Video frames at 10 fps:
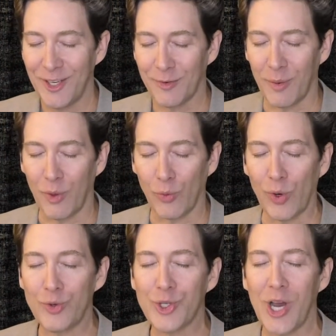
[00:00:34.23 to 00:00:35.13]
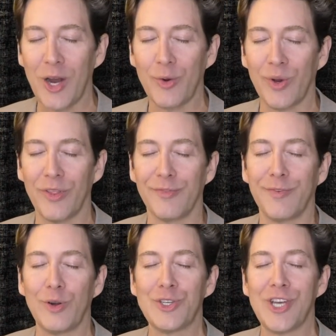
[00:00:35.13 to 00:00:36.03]
From the root chakra, the
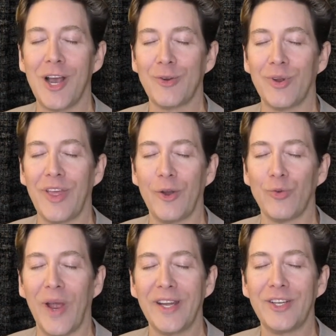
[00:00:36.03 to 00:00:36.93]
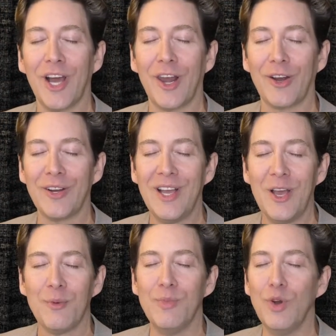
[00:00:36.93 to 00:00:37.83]
first chakra, that red color,
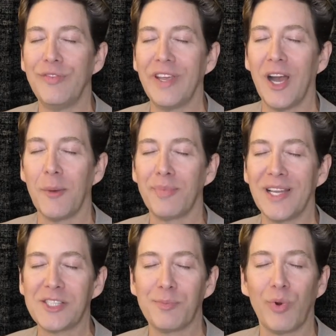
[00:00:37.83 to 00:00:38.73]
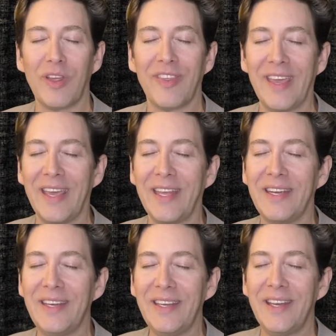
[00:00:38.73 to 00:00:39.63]
moving up. Let's breathe
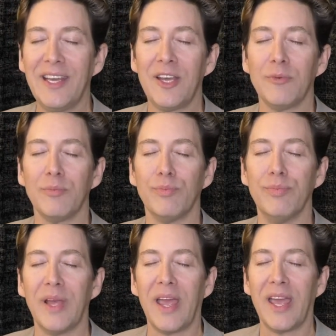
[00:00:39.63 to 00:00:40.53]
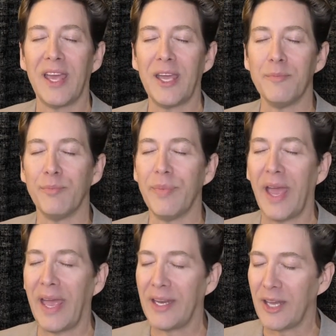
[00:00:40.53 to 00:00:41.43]
in
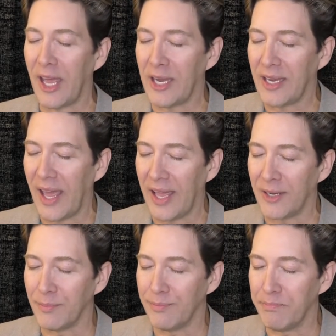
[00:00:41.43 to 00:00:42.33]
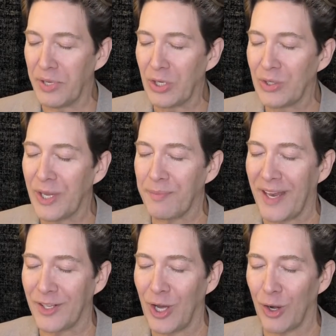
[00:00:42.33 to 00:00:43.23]
and build up
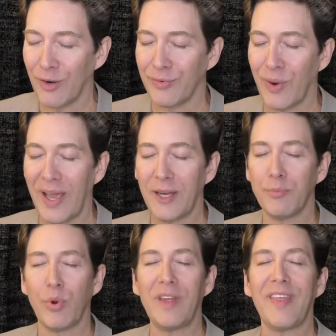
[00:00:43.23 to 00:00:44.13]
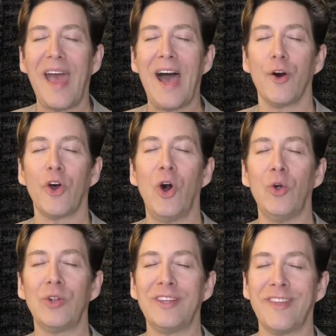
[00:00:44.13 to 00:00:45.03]
that color of red. Breathe out,
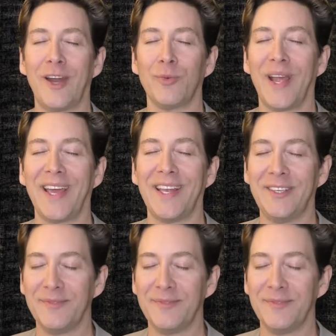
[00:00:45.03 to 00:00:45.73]
holding that red.